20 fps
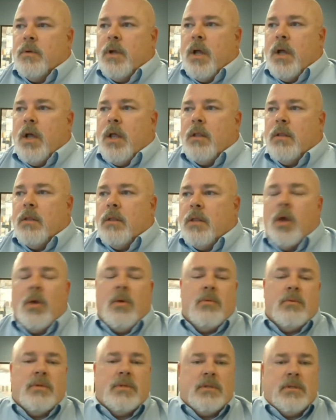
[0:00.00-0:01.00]

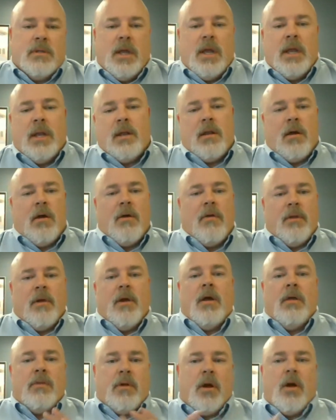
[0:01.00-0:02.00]
loans and all
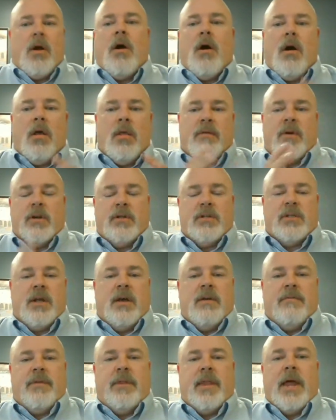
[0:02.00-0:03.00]
of our
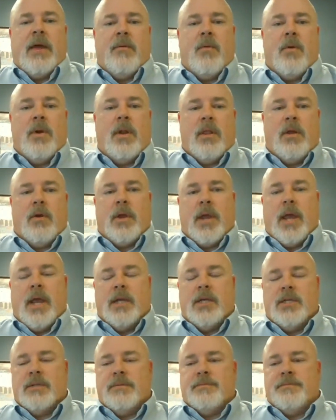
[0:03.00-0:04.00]
stuff in that one
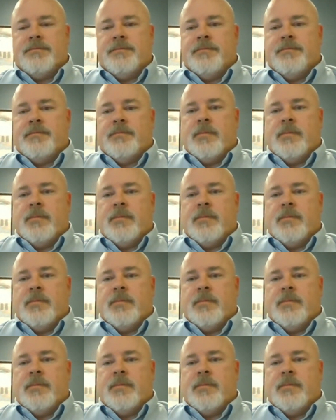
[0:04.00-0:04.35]
location.